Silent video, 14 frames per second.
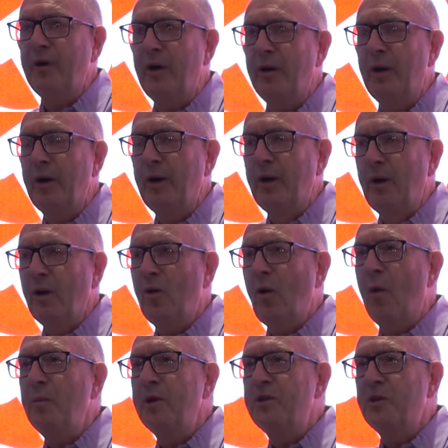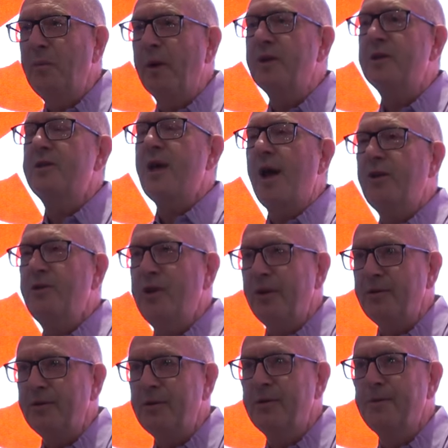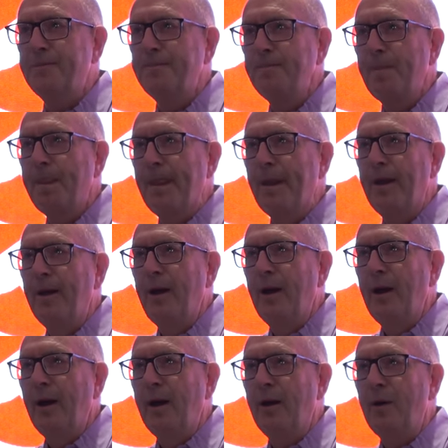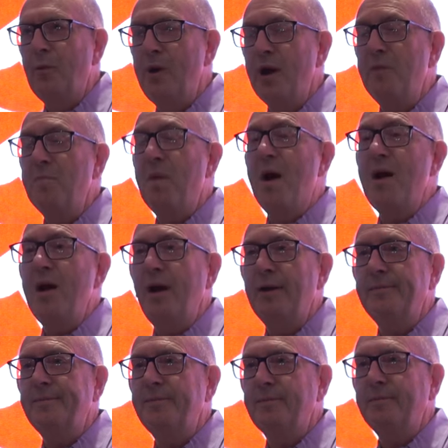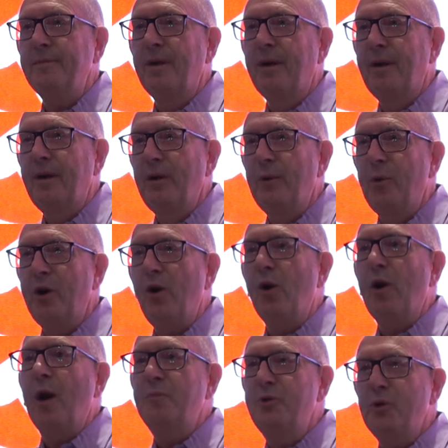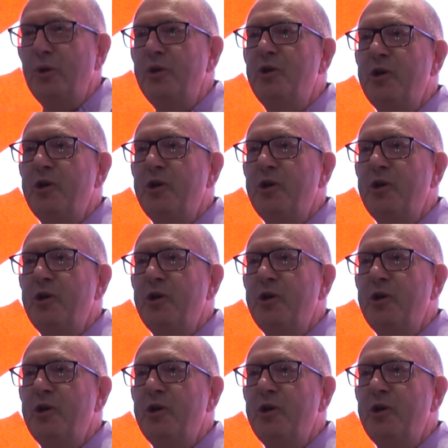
our comrades from other sections. Uh, we admire, we look up to and